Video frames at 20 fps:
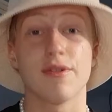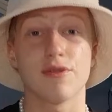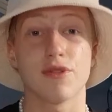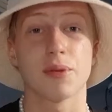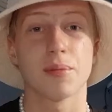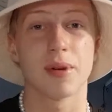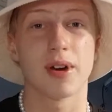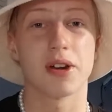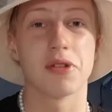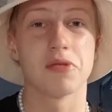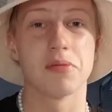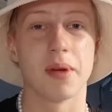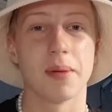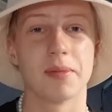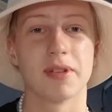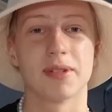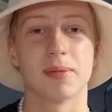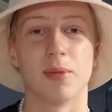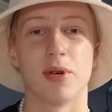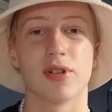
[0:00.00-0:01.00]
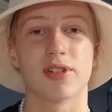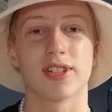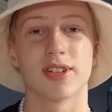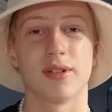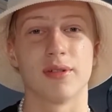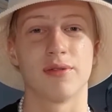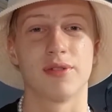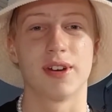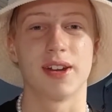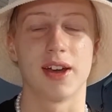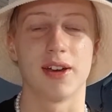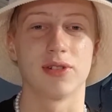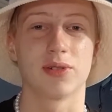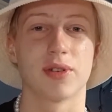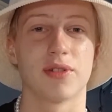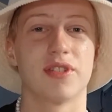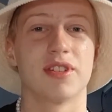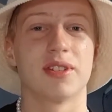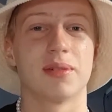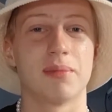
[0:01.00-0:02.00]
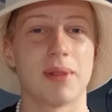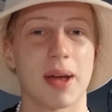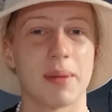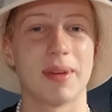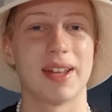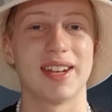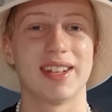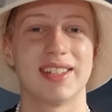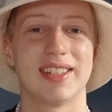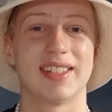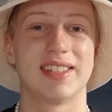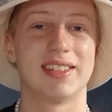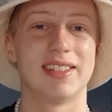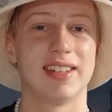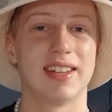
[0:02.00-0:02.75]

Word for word: Everybody remembers Morgz old videos with his mum and his